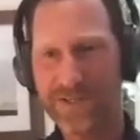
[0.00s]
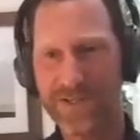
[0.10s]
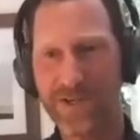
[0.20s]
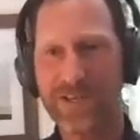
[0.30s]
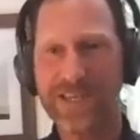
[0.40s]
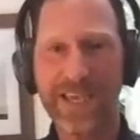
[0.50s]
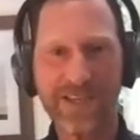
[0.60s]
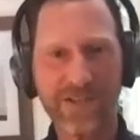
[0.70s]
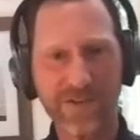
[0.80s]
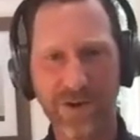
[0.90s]
So in
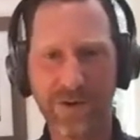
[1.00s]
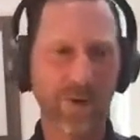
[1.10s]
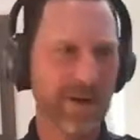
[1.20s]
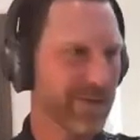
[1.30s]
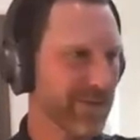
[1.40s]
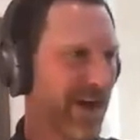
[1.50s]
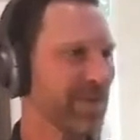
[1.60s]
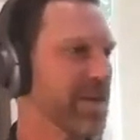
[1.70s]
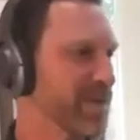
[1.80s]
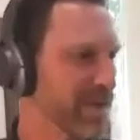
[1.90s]
case you are one of the
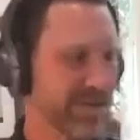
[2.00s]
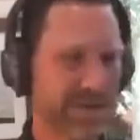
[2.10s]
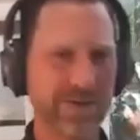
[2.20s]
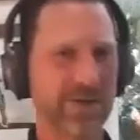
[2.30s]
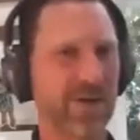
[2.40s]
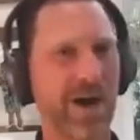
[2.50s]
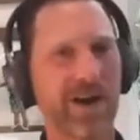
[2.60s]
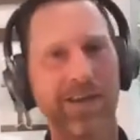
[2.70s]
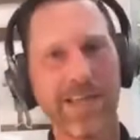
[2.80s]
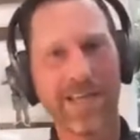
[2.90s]
5 people living under a
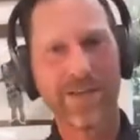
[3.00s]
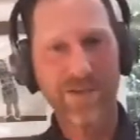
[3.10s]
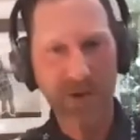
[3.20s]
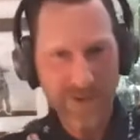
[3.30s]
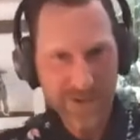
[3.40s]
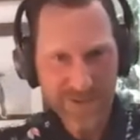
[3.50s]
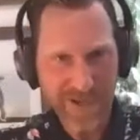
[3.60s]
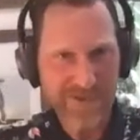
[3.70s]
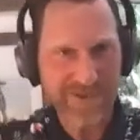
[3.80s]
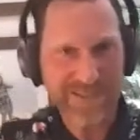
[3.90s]
rock and don't know who
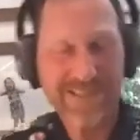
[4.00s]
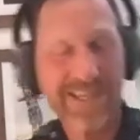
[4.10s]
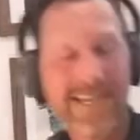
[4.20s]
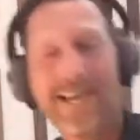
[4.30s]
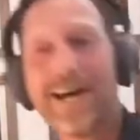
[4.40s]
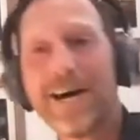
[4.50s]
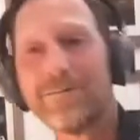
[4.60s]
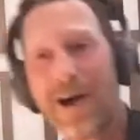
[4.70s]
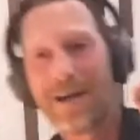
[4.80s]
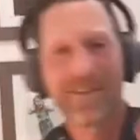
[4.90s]
Heather is,
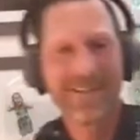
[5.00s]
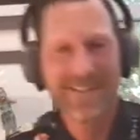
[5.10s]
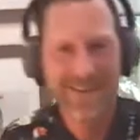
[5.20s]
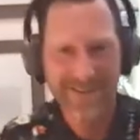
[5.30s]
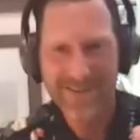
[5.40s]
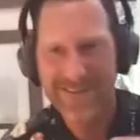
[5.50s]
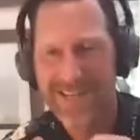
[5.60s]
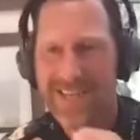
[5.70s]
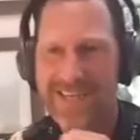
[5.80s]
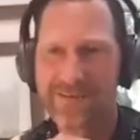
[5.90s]
I'm going to tell you
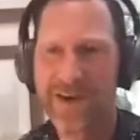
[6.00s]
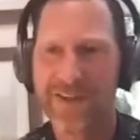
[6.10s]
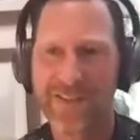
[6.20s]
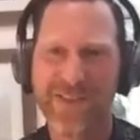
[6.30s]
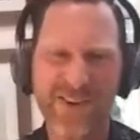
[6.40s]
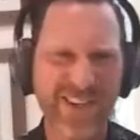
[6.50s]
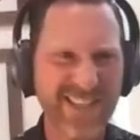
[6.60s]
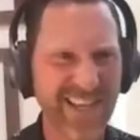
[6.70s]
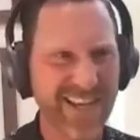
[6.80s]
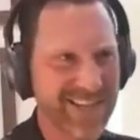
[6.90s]
in about 30
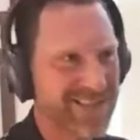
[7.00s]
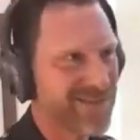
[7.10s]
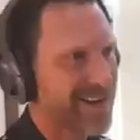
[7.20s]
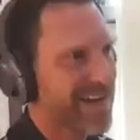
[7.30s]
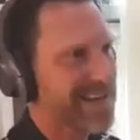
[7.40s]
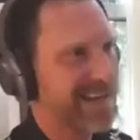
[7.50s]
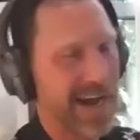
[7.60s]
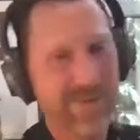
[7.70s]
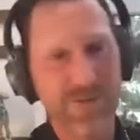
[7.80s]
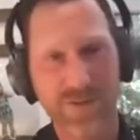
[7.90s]
seconds. Okay. And then
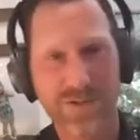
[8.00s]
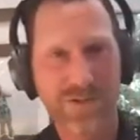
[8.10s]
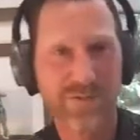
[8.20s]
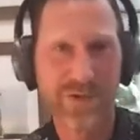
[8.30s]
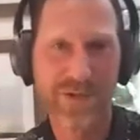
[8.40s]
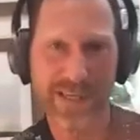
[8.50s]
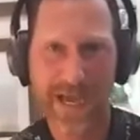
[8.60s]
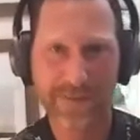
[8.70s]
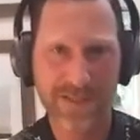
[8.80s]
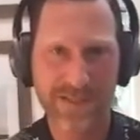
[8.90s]
afterwards, you fill in the
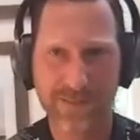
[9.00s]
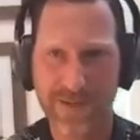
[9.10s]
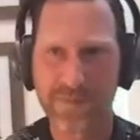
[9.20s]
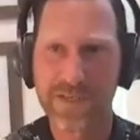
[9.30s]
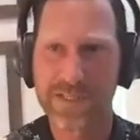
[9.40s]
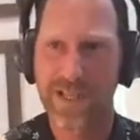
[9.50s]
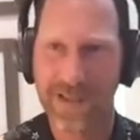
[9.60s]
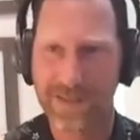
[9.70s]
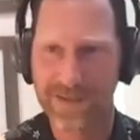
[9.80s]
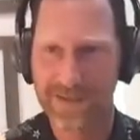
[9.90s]
gaps because I'm going to miss a lot
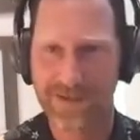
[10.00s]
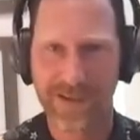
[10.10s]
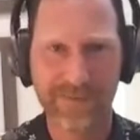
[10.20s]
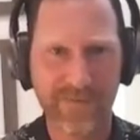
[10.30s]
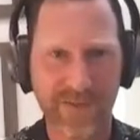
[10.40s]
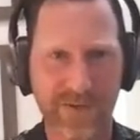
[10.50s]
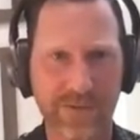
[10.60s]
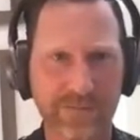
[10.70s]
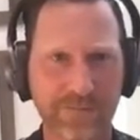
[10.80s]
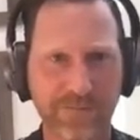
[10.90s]
of things. Okay. Sound good?